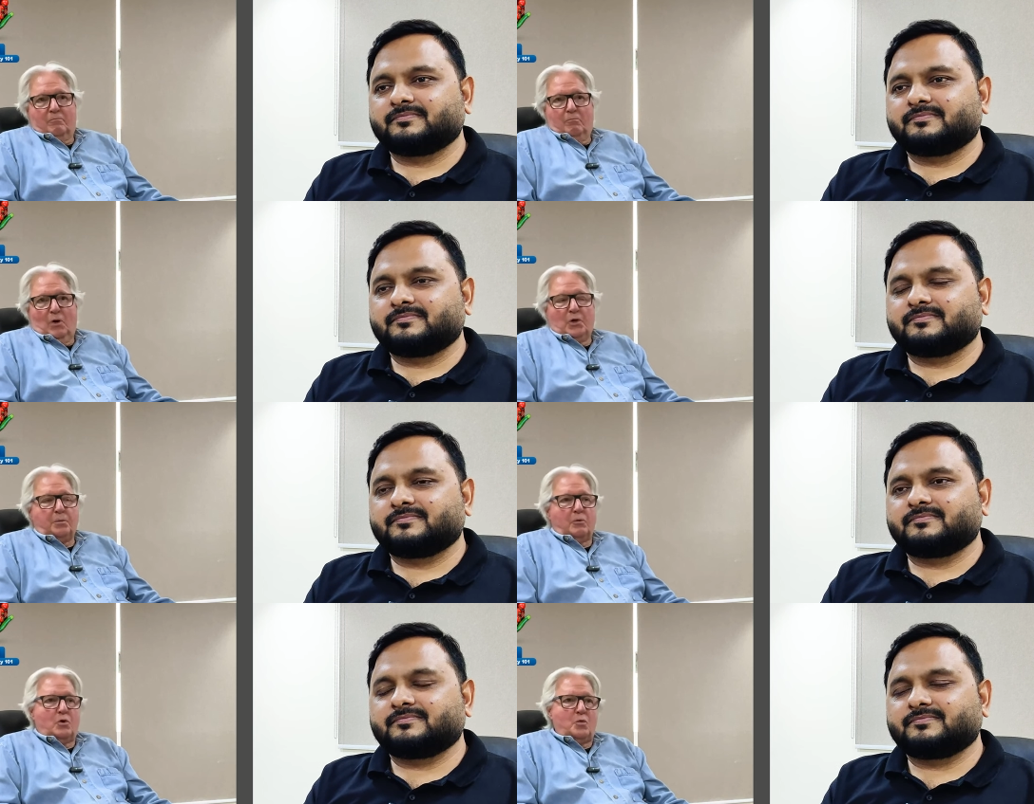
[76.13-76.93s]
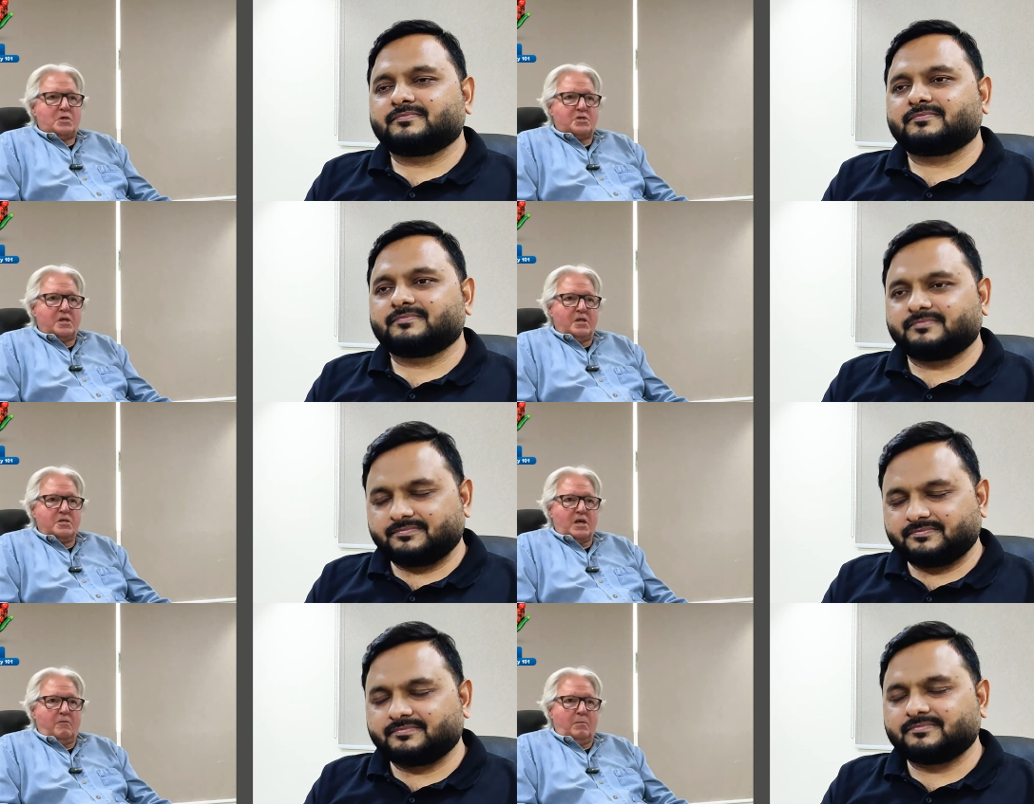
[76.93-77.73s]
Speaker 1: multiple
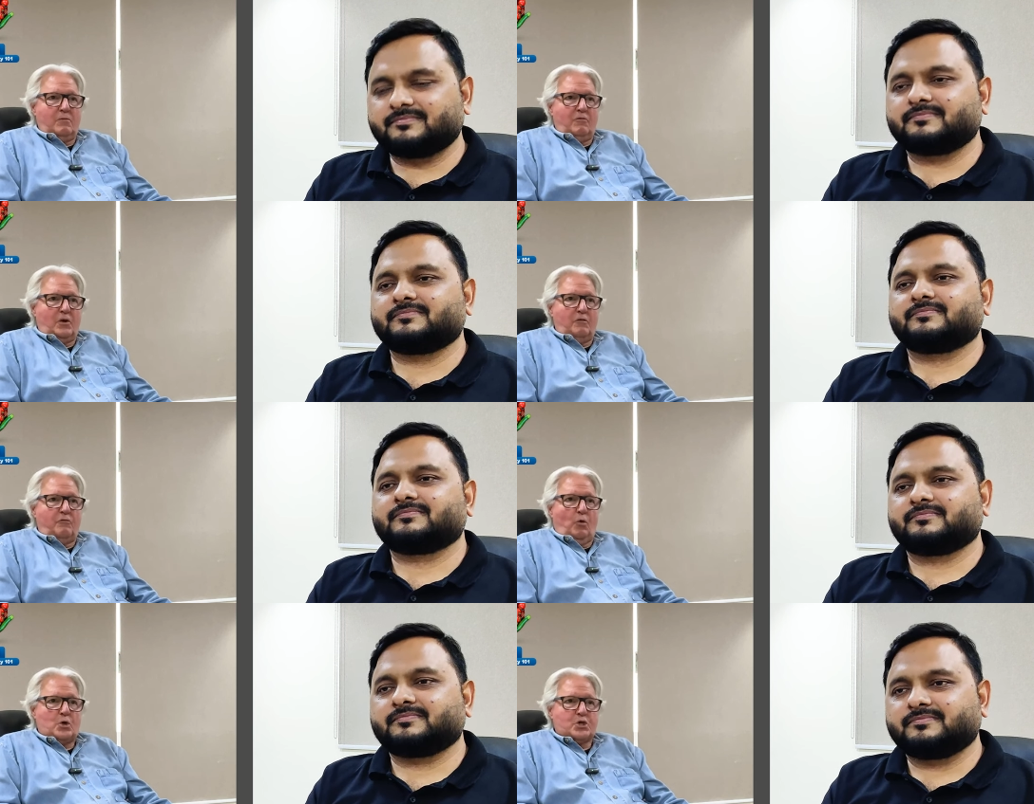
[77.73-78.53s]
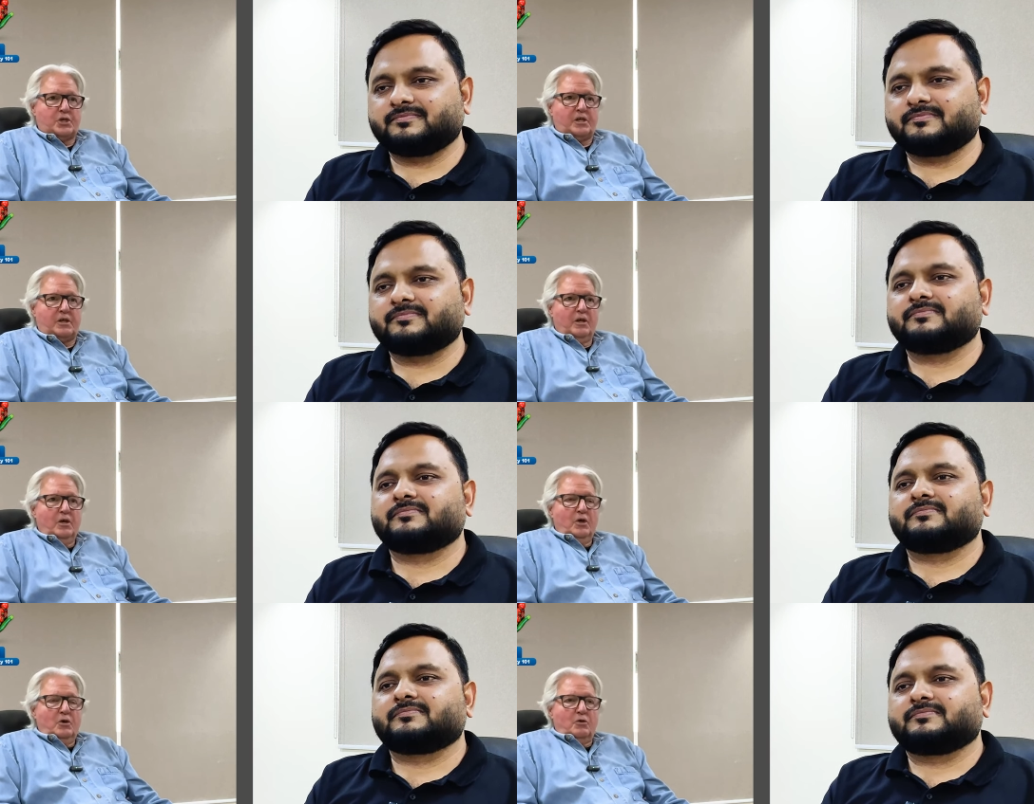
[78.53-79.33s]
cuisines. I've been very fortunate
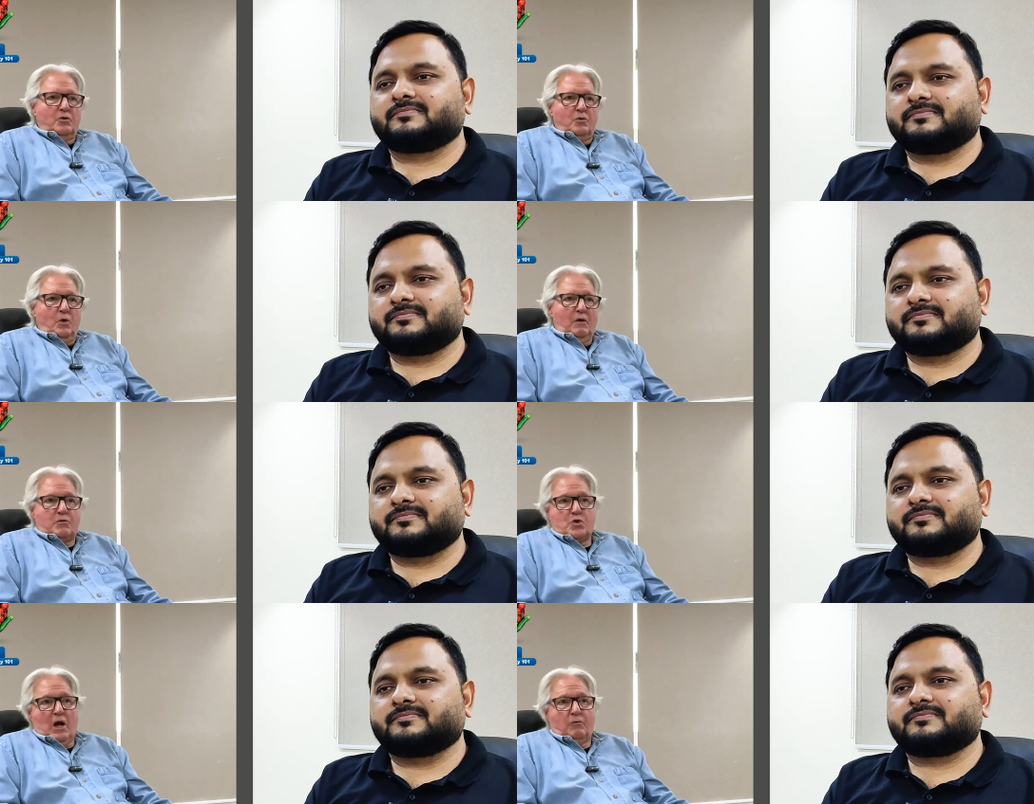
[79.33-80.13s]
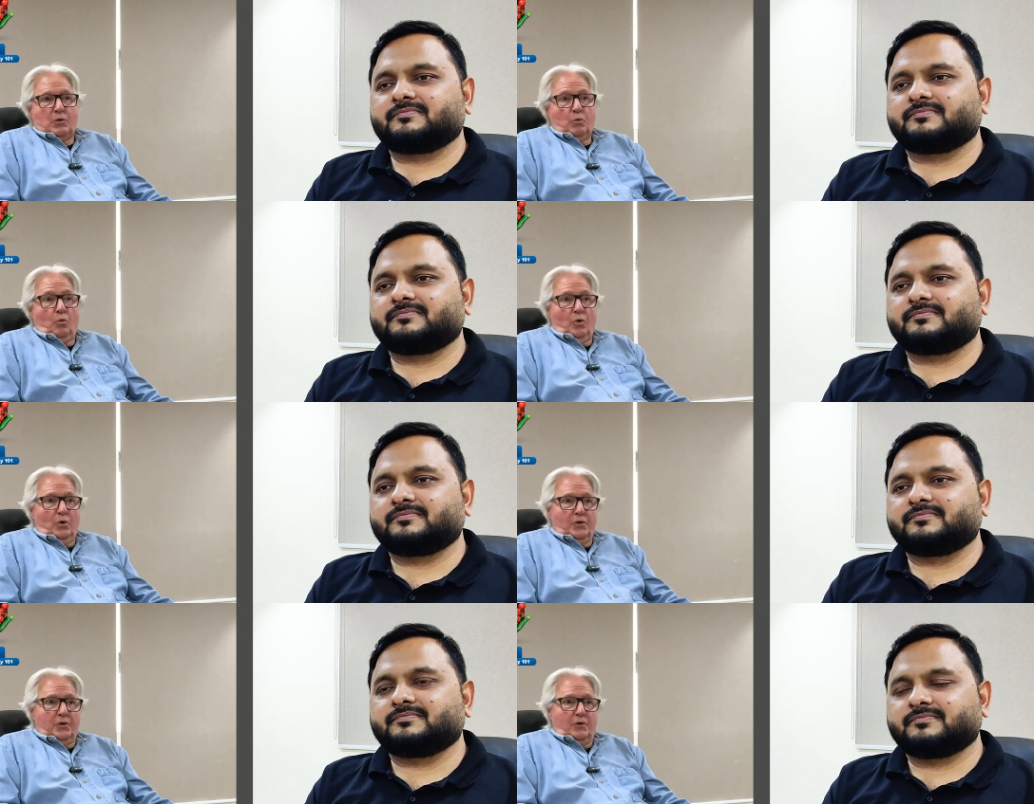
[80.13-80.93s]
to have traveled the
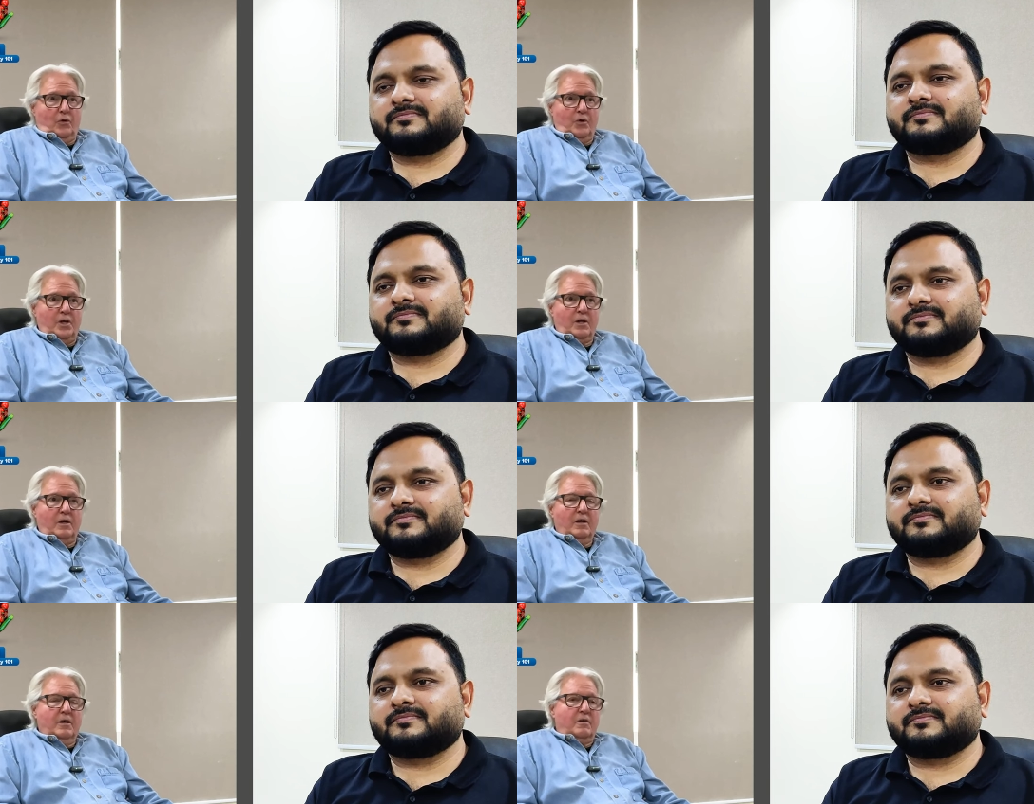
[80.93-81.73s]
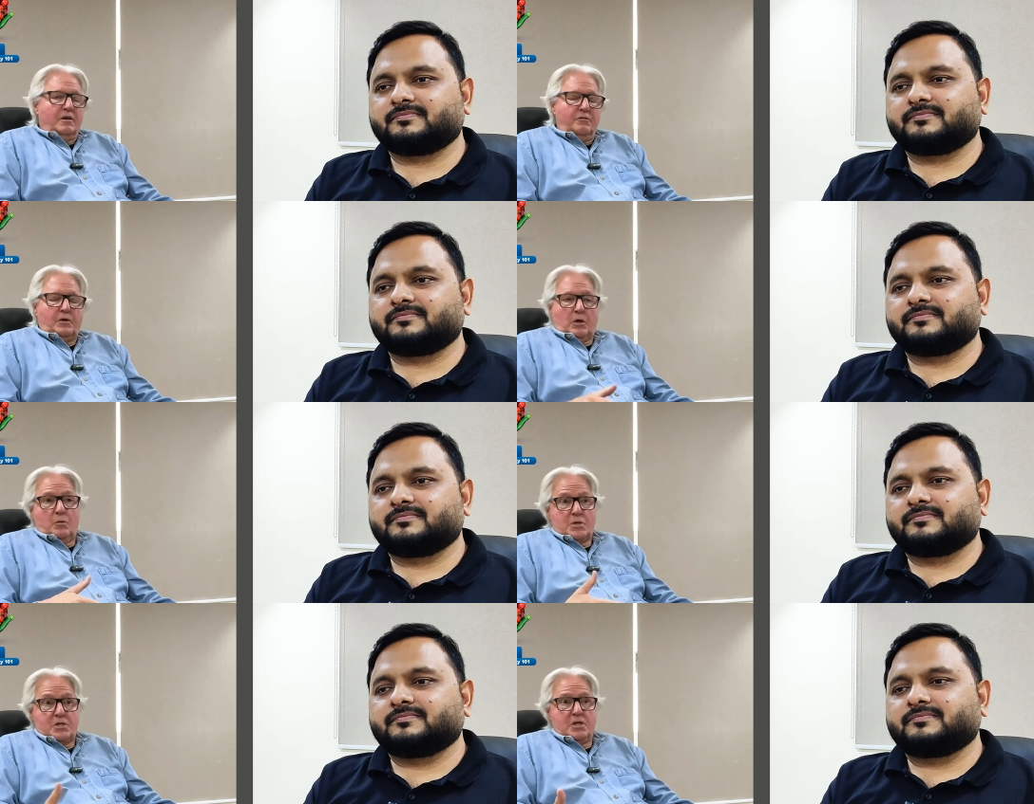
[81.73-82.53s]
world learning different
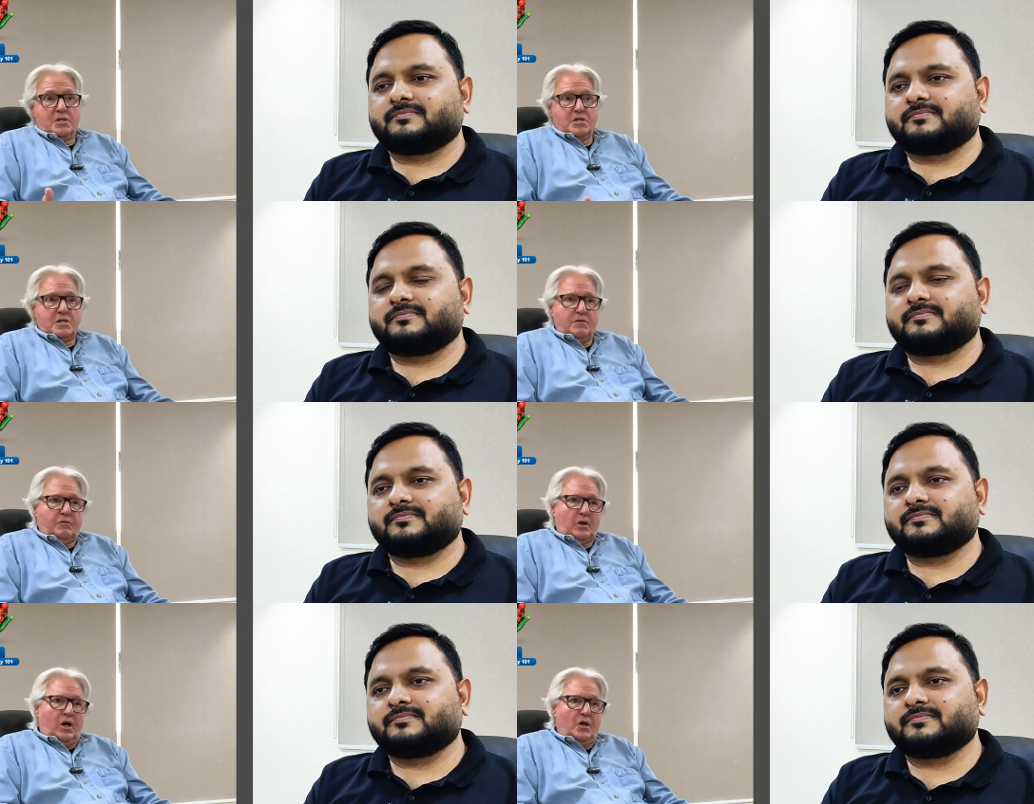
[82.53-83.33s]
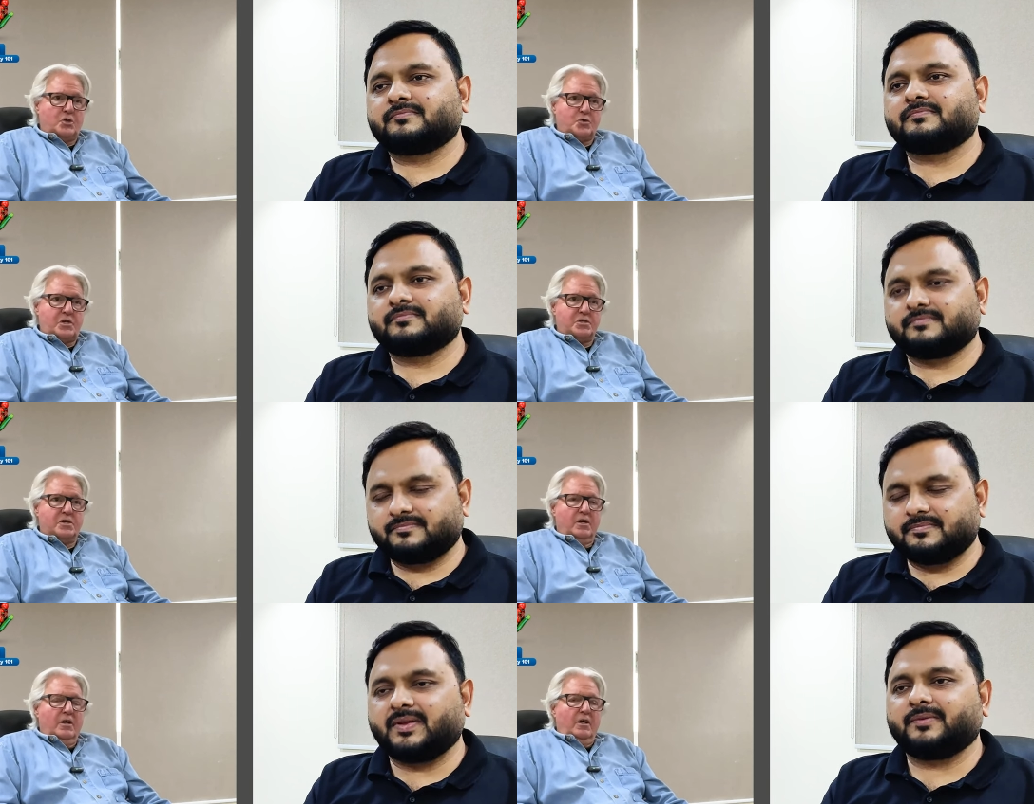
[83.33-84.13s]
cuisines in different countries.